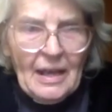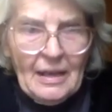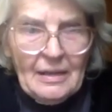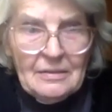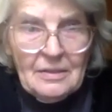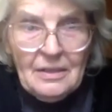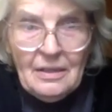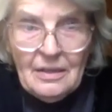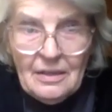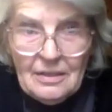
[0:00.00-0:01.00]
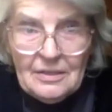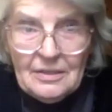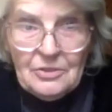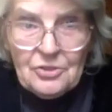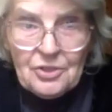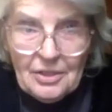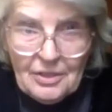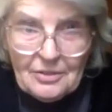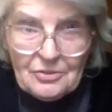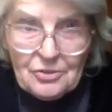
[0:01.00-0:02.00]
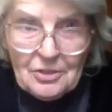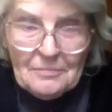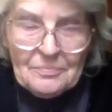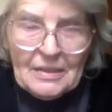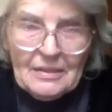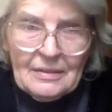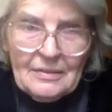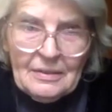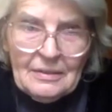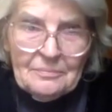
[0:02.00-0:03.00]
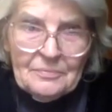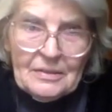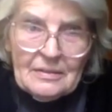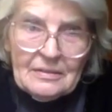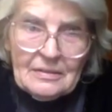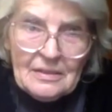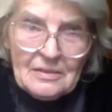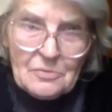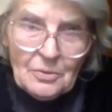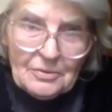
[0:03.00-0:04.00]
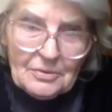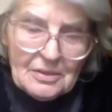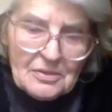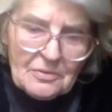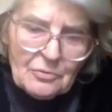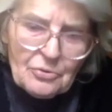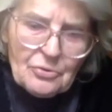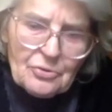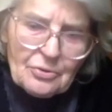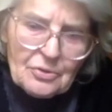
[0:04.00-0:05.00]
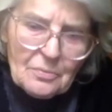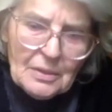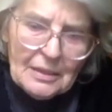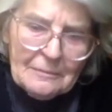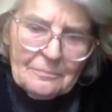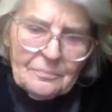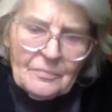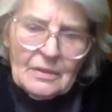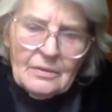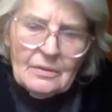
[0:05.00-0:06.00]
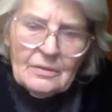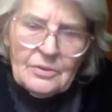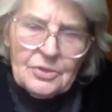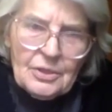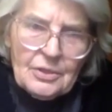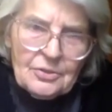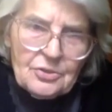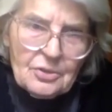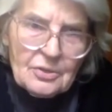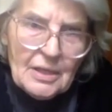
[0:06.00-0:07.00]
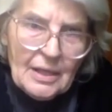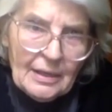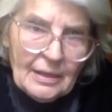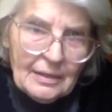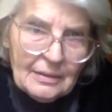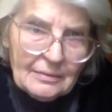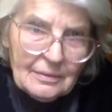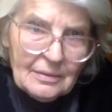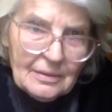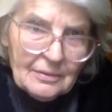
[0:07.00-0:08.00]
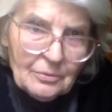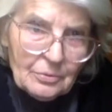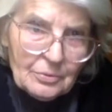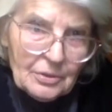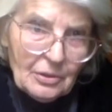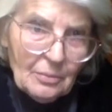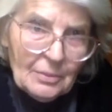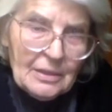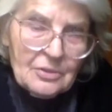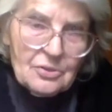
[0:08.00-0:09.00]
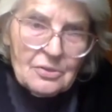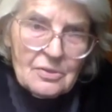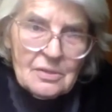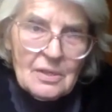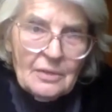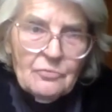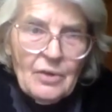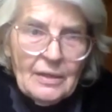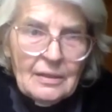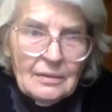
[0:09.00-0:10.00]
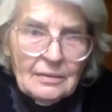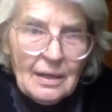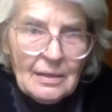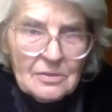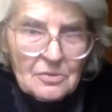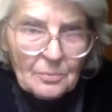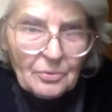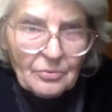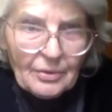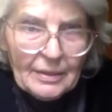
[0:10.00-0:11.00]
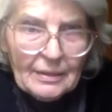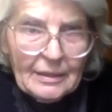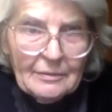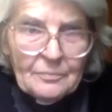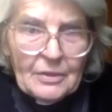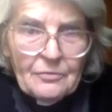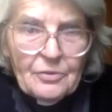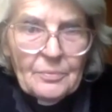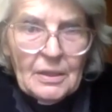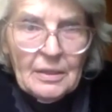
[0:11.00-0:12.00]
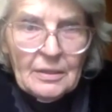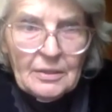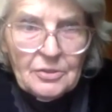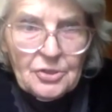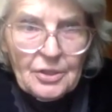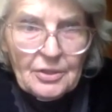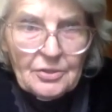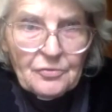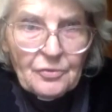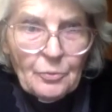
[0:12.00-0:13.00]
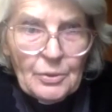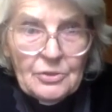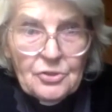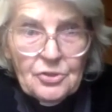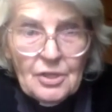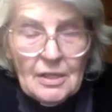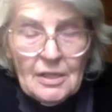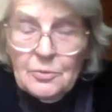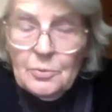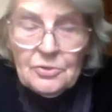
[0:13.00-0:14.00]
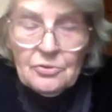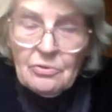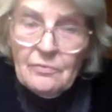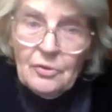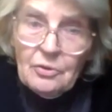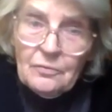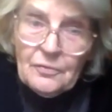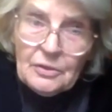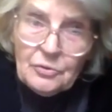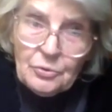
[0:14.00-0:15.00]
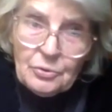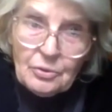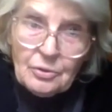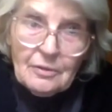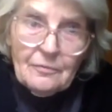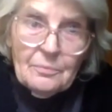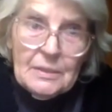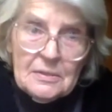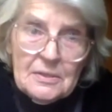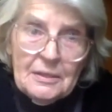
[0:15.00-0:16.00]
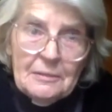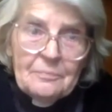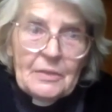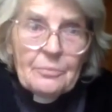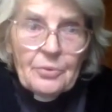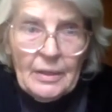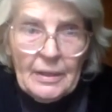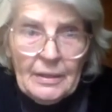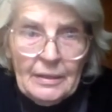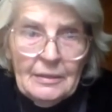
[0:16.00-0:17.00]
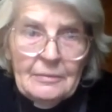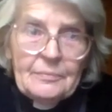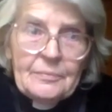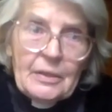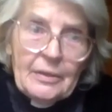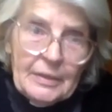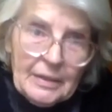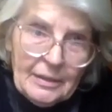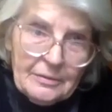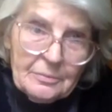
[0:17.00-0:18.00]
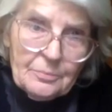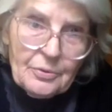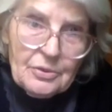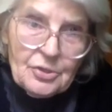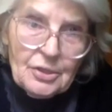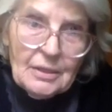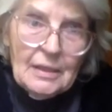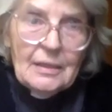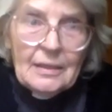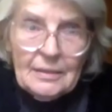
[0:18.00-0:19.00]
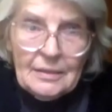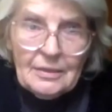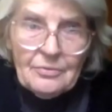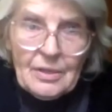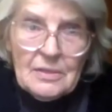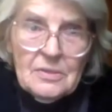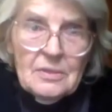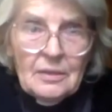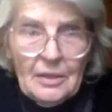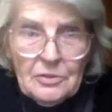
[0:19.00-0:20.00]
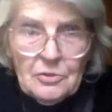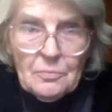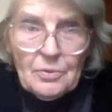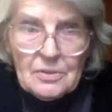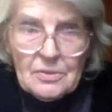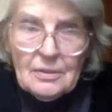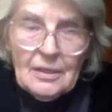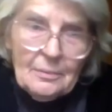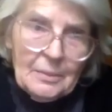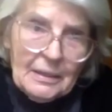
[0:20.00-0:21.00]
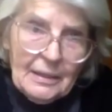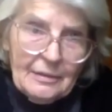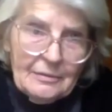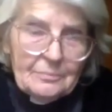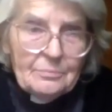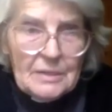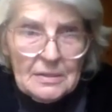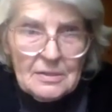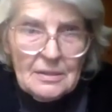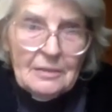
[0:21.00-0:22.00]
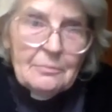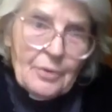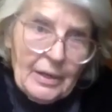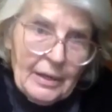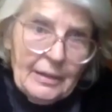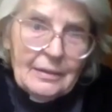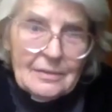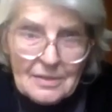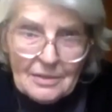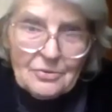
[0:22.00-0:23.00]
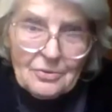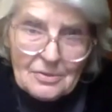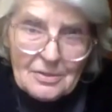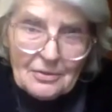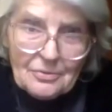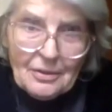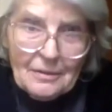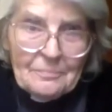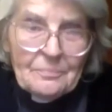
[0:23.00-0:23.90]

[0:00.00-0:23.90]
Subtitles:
and the early church. And I think that's what is crucial to me, that the church today in all denominations is unrecognizable, really, from the early church, for which it was a revolving door of meeting, praying, going out and preaching, getting arrested, going to prison, coming out, meeting, praying, etc., etc.